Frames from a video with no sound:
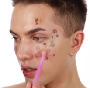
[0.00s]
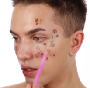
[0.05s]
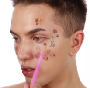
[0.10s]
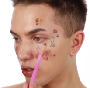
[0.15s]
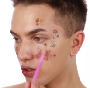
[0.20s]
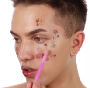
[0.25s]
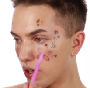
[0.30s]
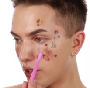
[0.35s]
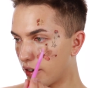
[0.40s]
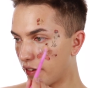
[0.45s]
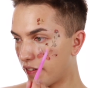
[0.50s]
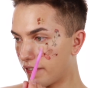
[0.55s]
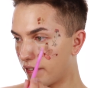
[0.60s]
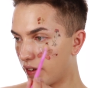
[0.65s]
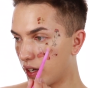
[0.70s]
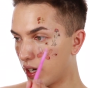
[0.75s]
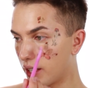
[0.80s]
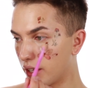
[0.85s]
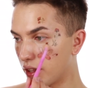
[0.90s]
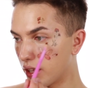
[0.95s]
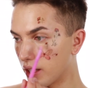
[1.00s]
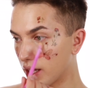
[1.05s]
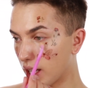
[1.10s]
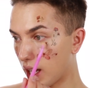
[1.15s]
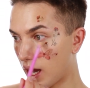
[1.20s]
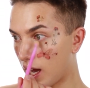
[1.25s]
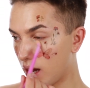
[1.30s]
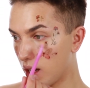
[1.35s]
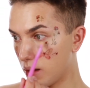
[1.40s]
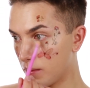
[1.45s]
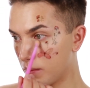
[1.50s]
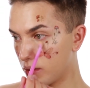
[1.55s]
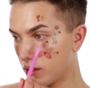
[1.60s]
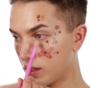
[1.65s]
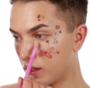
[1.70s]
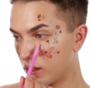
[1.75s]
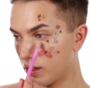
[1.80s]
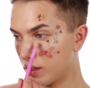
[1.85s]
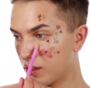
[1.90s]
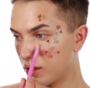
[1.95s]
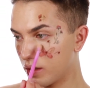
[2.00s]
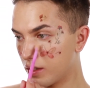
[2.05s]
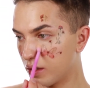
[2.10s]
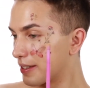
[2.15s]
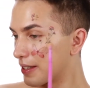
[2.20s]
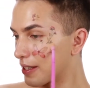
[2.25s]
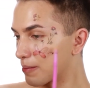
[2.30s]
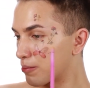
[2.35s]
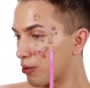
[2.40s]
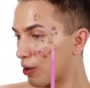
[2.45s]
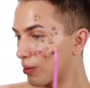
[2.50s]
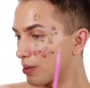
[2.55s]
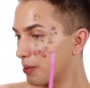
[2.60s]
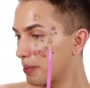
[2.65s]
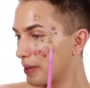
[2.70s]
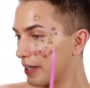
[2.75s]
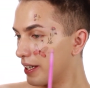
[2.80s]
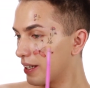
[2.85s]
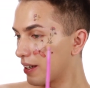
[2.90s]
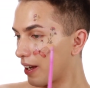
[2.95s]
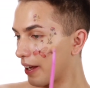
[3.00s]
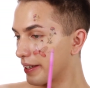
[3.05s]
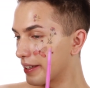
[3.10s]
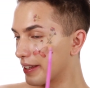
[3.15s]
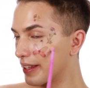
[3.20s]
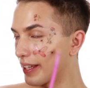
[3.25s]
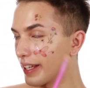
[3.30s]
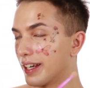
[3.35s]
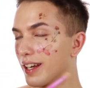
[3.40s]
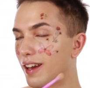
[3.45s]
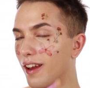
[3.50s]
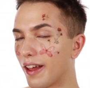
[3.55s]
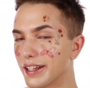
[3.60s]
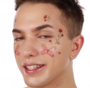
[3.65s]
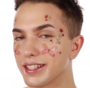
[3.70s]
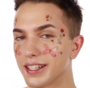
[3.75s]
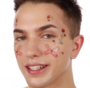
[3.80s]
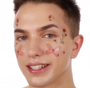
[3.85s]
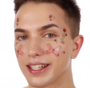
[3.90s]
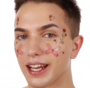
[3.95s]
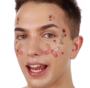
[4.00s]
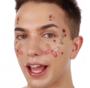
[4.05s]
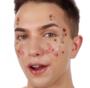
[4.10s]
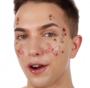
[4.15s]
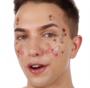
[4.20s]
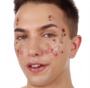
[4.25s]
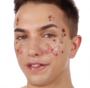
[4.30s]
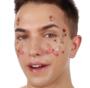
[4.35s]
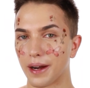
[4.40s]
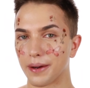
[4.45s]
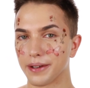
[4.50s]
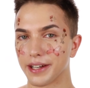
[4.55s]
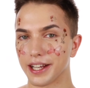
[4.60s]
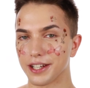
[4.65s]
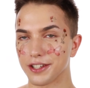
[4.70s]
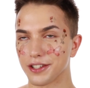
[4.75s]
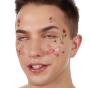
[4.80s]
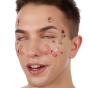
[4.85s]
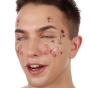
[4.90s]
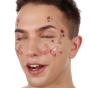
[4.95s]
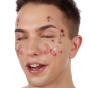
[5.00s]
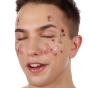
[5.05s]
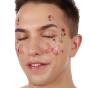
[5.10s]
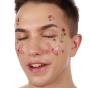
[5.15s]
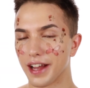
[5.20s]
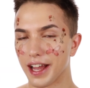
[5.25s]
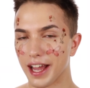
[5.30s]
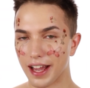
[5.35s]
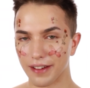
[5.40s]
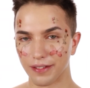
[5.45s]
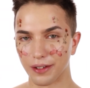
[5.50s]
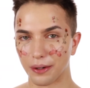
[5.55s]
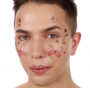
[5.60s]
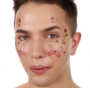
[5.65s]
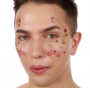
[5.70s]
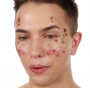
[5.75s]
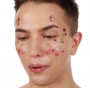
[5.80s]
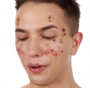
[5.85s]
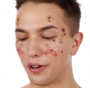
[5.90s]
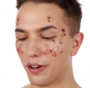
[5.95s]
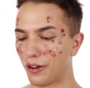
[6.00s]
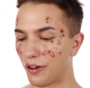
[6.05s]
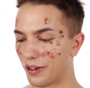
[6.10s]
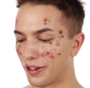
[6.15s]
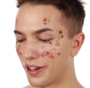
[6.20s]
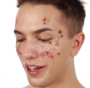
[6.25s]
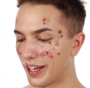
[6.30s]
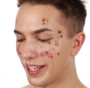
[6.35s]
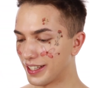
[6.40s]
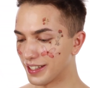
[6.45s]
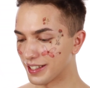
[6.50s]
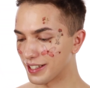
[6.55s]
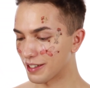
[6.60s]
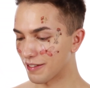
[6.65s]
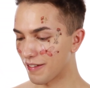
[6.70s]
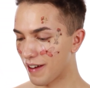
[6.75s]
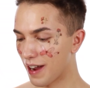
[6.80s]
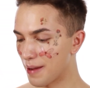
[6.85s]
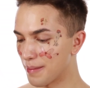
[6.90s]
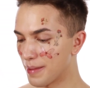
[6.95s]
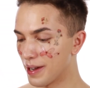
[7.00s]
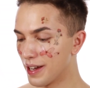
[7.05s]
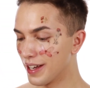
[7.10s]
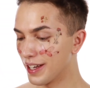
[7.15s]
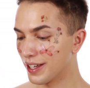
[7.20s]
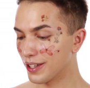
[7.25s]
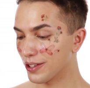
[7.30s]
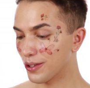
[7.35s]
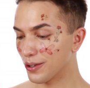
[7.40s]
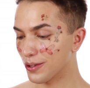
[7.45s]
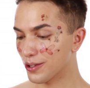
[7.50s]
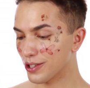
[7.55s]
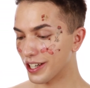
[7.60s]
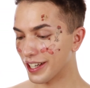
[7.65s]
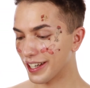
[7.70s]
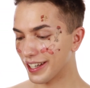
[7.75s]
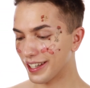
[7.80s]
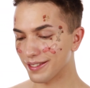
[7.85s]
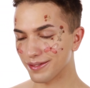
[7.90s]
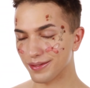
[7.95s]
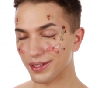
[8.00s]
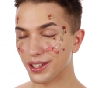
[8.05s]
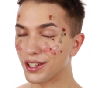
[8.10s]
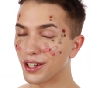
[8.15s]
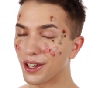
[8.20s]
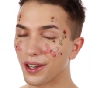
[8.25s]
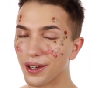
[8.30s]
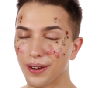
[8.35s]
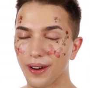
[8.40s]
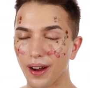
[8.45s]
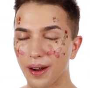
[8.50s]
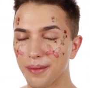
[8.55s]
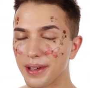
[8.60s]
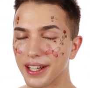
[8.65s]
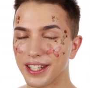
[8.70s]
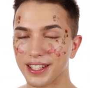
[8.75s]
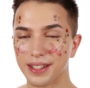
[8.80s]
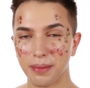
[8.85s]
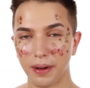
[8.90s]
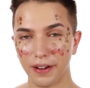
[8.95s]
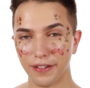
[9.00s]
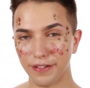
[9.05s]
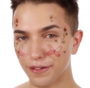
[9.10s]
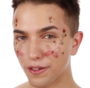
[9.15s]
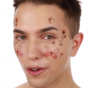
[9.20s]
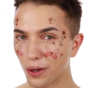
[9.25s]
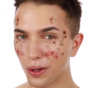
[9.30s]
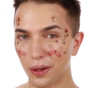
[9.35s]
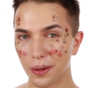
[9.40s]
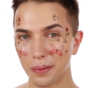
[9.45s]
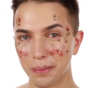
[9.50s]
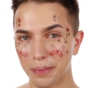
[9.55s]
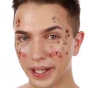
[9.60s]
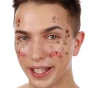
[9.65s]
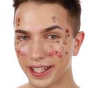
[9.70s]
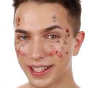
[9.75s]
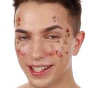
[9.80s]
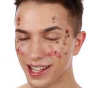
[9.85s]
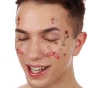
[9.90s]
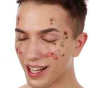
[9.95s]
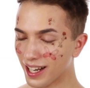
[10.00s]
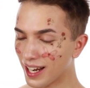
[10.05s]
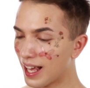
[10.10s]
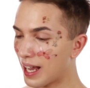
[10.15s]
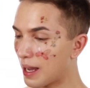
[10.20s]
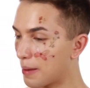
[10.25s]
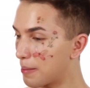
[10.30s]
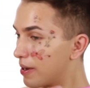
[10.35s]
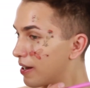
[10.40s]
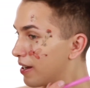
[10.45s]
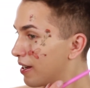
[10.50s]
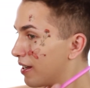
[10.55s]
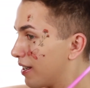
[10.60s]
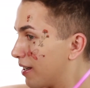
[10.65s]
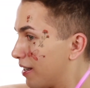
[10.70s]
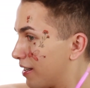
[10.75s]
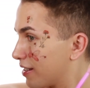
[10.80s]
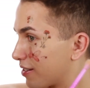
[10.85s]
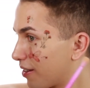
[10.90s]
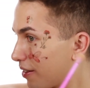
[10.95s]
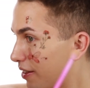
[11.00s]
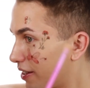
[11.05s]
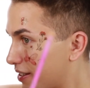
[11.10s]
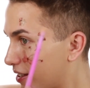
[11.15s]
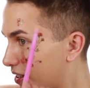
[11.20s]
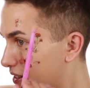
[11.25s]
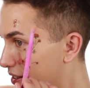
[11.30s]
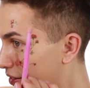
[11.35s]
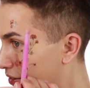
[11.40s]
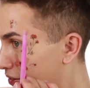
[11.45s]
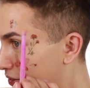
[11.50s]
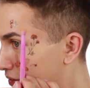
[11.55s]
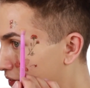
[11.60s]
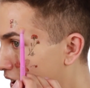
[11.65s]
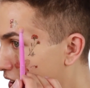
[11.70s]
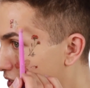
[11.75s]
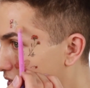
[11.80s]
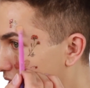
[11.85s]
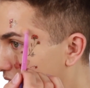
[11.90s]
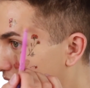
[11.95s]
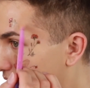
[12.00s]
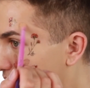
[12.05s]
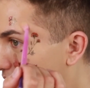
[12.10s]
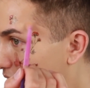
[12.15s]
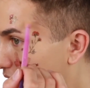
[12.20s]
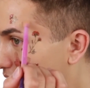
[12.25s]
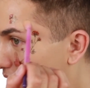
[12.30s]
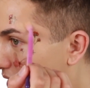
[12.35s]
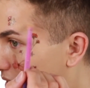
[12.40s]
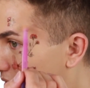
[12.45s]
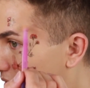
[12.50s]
trying to fill in the gaps. This is probably like the lightest layer of foundation I've ever worn on Instagram. Usually, you know, I'm into my full beat glam, so this is very different